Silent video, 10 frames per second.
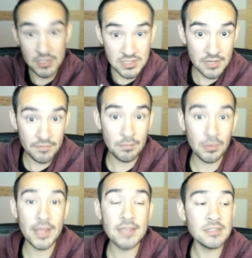this different
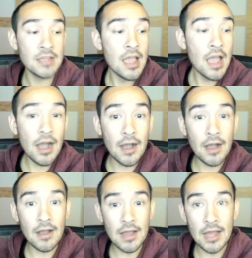place,
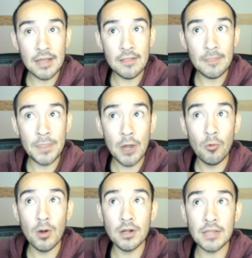there
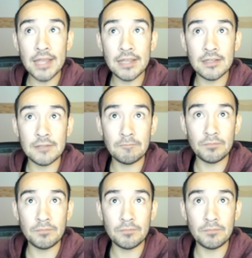were like,